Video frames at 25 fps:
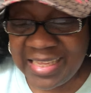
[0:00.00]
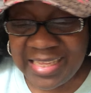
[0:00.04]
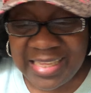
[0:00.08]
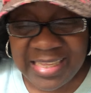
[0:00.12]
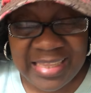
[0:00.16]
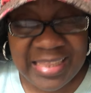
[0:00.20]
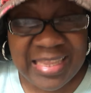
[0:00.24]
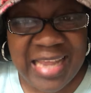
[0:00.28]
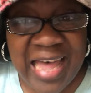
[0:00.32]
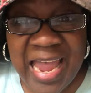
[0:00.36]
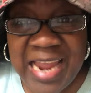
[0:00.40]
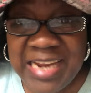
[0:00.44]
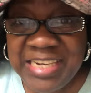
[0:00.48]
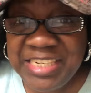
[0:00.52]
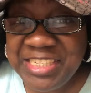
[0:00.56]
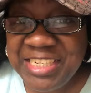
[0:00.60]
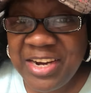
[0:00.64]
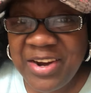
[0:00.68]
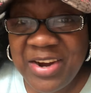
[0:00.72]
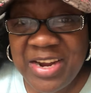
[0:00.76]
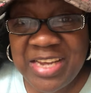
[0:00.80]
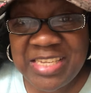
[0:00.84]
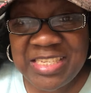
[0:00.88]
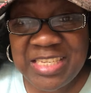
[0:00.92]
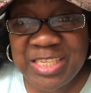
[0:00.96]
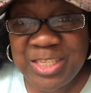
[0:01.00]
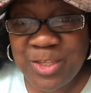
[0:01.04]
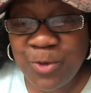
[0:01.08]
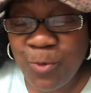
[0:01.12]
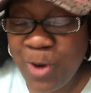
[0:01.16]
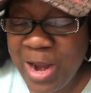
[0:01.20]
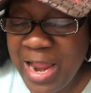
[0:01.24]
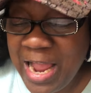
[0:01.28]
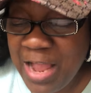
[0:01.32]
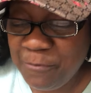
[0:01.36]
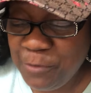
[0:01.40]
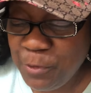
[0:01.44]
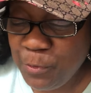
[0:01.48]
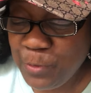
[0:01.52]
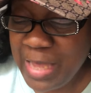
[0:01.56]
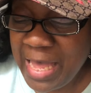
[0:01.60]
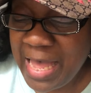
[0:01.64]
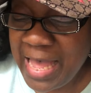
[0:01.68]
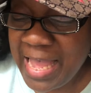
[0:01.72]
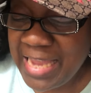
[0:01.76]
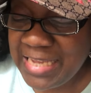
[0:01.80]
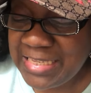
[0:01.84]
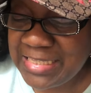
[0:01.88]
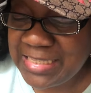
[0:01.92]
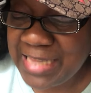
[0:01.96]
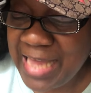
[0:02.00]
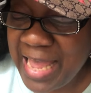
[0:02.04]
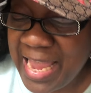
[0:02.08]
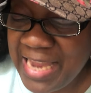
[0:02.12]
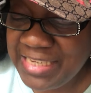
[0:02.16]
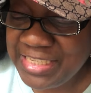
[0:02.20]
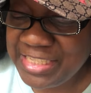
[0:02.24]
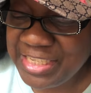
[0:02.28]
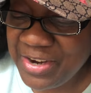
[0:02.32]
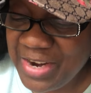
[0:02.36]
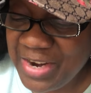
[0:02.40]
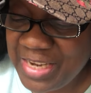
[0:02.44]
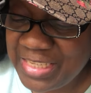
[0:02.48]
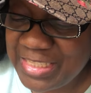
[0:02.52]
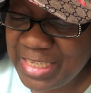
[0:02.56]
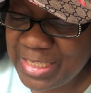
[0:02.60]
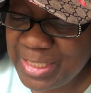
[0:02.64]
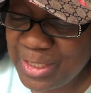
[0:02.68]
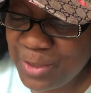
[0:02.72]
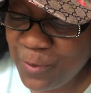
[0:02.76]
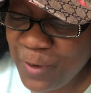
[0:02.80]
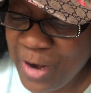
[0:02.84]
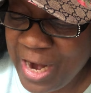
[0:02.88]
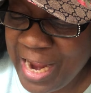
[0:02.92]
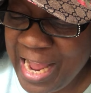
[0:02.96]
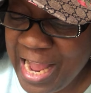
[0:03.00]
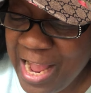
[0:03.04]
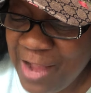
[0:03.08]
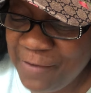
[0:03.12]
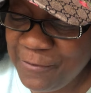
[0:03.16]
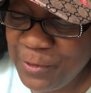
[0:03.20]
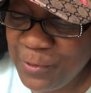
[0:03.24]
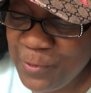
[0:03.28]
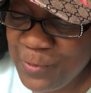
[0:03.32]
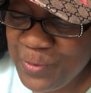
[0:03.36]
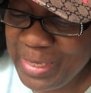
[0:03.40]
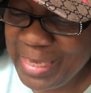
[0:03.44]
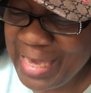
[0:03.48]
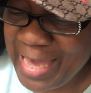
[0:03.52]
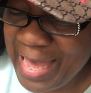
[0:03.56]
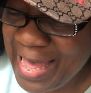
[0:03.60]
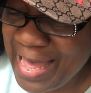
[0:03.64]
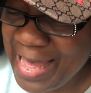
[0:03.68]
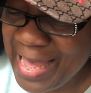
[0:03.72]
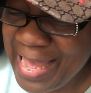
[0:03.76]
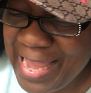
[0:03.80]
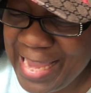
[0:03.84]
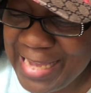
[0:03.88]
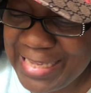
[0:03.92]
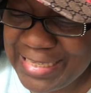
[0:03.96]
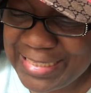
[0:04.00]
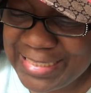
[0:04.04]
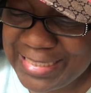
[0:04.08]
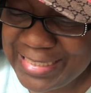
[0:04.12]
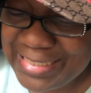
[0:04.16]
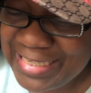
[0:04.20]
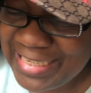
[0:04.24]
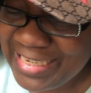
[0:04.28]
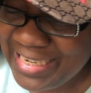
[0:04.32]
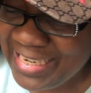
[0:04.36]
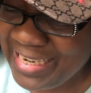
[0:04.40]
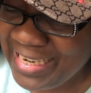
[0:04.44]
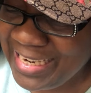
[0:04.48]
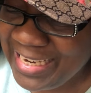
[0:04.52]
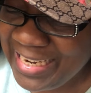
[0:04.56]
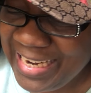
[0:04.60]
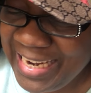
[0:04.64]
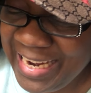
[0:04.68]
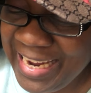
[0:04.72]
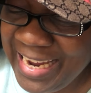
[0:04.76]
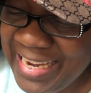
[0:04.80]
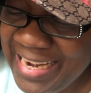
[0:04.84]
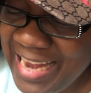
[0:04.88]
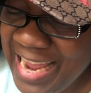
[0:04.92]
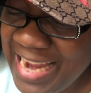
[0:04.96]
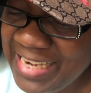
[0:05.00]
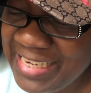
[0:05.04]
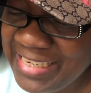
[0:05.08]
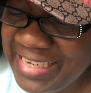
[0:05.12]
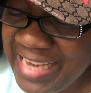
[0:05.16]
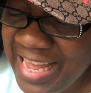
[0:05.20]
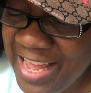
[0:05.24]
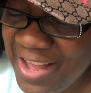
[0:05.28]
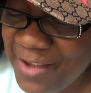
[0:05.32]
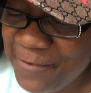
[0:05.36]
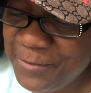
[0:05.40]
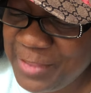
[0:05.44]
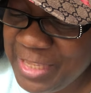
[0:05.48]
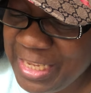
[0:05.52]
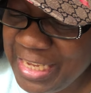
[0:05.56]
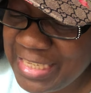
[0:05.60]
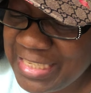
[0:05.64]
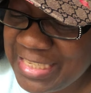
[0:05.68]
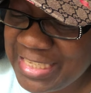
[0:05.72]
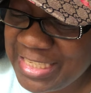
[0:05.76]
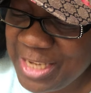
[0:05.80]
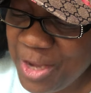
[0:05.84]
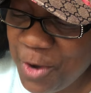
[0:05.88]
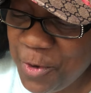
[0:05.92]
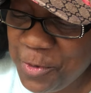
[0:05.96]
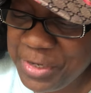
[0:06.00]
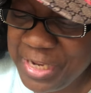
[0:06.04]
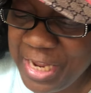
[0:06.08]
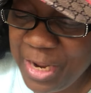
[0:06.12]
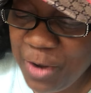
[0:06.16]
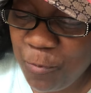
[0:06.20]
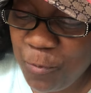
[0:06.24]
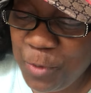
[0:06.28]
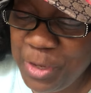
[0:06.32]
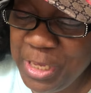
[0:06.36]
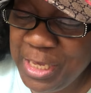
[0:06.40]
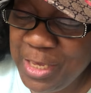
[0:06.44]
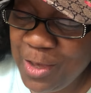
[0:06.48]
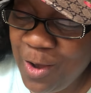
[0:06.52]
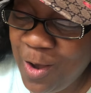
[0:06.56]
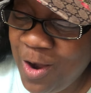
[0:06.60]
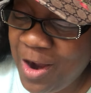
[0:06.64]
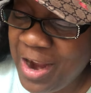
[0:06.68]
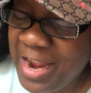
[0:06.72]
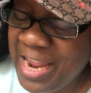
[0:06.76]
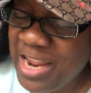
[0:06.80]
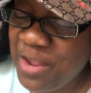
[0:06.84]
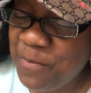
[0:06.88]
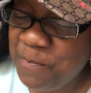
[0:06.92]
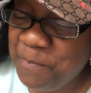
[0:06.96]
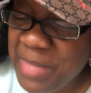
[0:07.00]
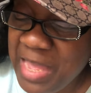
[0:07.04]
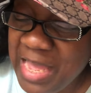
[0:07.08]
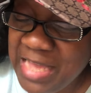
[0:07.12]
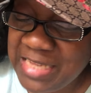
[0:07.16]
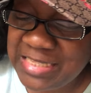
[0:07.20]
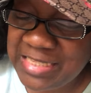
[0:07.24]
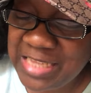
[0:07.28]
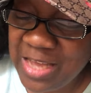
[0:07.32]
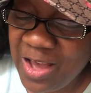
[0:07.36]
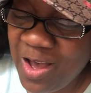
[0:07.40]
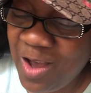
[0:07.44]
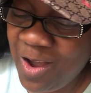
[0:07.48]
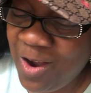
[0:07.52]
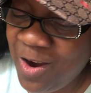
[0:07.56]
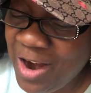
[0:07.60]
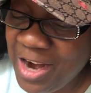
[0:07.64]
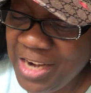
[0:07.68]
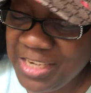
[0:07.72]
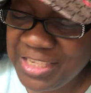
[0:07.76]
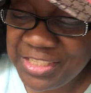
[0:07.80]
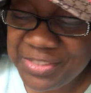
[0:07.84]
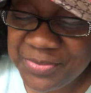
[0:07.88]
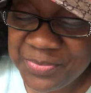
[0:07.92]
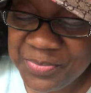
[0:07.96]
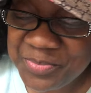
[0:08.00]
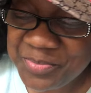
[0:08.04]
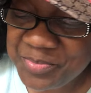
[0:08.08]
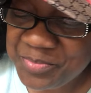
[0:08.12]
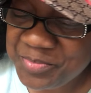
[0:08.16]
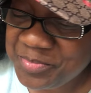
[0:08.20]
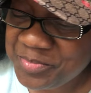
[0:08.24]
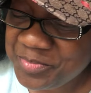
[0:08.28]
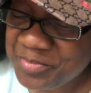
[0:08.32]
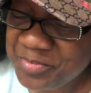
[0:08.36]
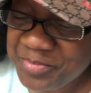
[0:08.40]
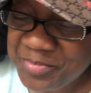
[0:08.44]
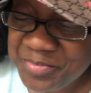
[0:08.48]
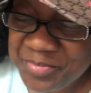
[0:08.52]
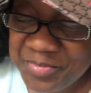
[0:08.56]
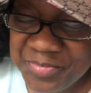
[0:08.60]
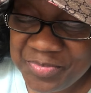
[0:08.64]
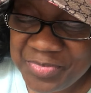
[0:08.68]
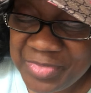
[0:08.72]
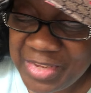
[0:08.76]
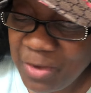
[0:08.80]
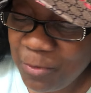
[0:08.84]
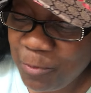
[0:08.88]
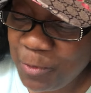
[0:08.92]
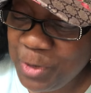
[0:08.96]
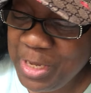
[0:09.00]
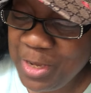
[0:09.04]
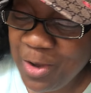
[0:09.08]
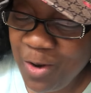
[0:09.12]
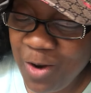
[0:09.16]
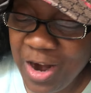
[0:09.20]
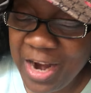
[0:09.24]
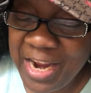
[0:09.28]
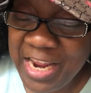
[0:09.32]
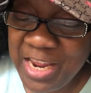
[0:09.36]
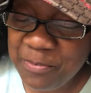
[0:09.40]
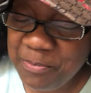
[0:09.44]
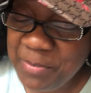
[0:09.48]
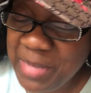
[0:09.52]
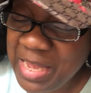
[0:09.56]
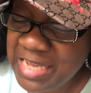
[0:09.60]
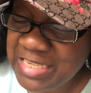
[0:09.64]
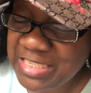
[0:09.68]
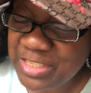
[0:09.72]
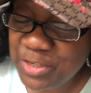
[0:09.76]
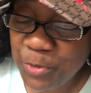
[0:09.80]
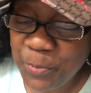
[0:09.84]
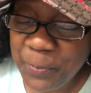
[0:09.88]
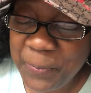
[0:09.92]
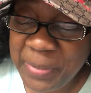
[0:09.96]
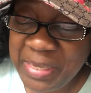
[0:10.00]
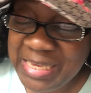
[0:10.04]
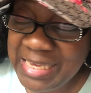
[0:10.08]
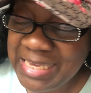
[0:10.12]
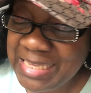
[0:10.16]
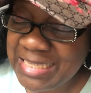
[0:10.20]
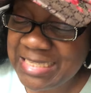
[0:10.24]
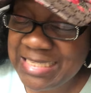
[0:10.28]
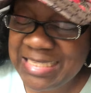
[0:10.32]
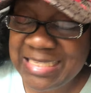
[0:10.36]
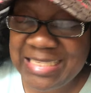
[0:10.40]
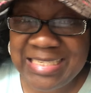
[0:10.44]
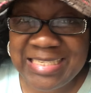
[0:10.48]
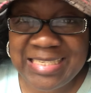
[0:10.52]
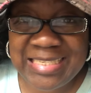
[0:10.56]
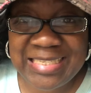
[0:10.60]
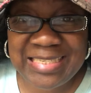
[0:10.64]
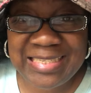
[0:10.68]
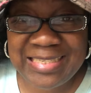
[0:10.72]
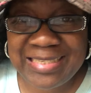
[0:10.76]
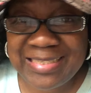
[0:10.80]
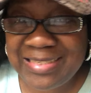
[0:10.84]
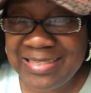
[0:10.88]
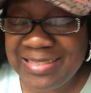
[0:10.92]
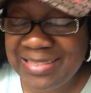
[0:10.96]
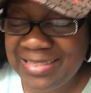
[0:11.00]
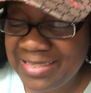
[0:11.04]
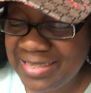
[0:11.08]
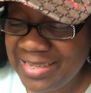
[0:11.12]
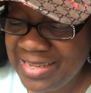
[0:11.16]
Like, share, and subscribe, you guys. Like, share, and subscribe, you guys. And I love this. Know that we are a master art. We are a masterpiece.